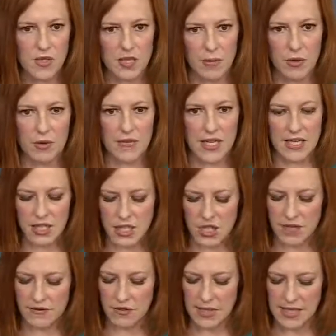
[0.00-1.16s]
a number of the
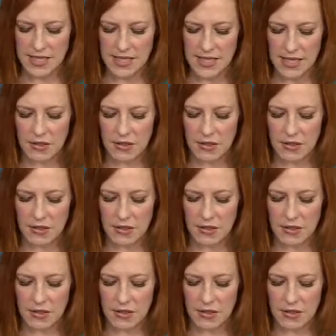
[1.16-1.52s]
initiatives we did,